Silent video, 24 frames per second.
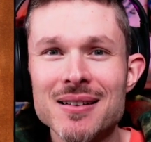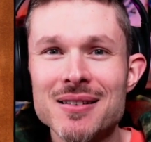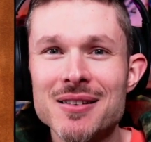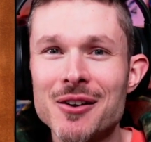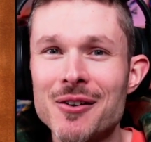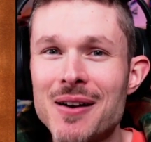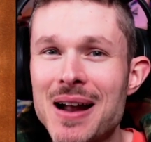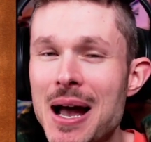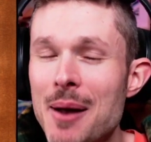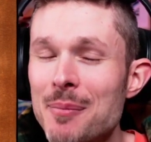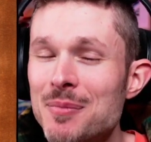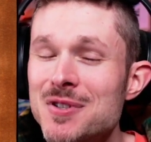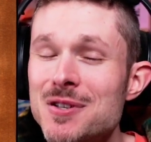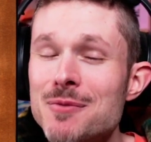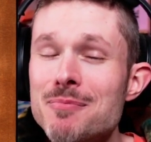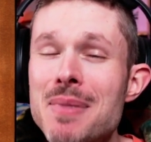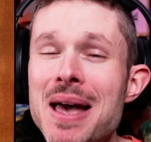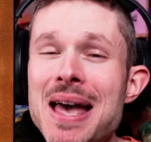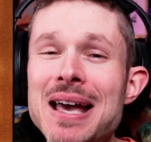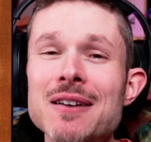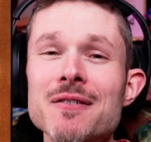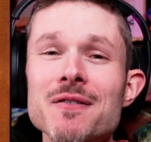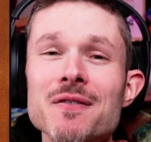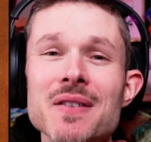you're apt to
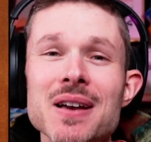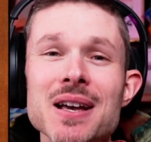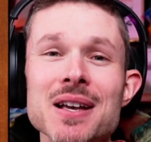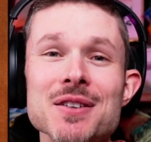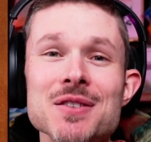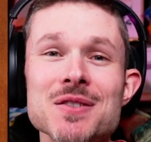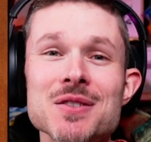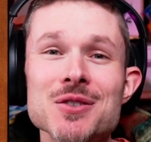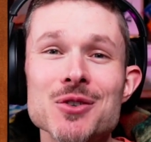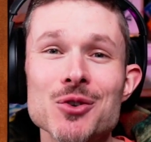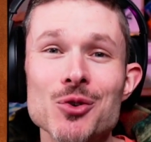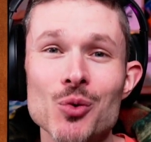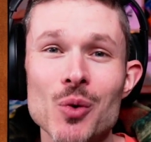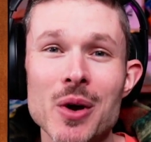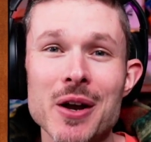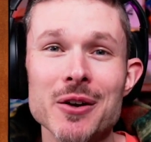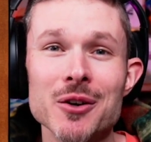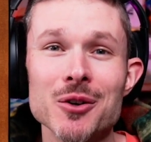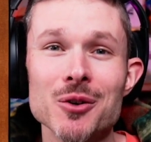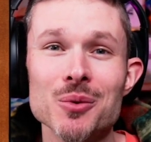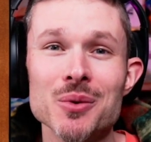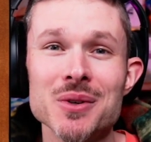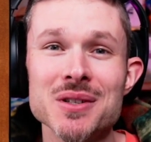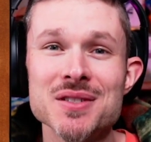manifest
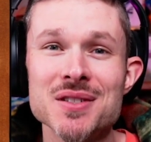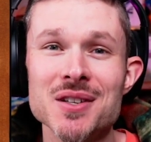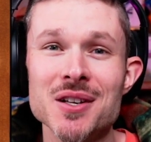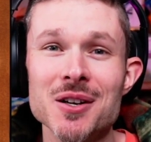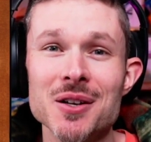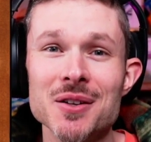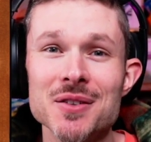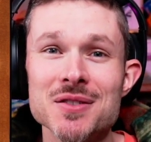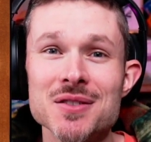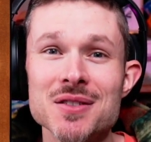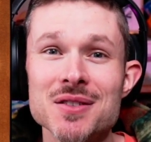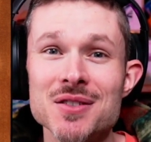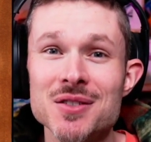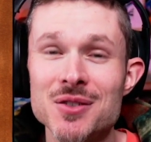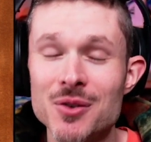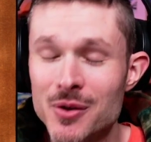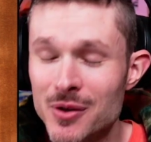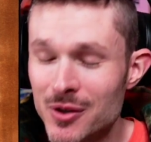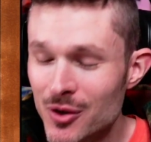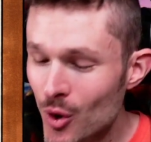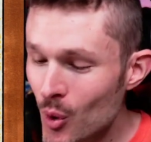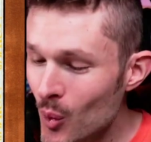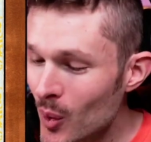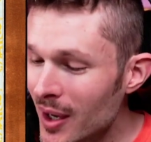greater results. So
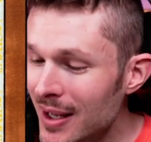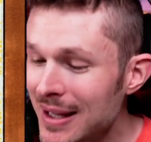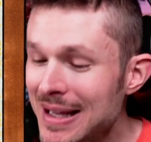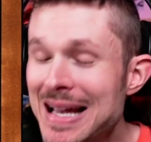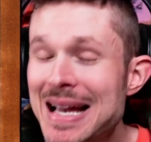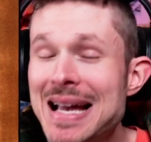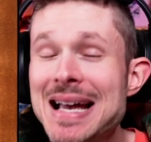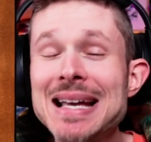you know what?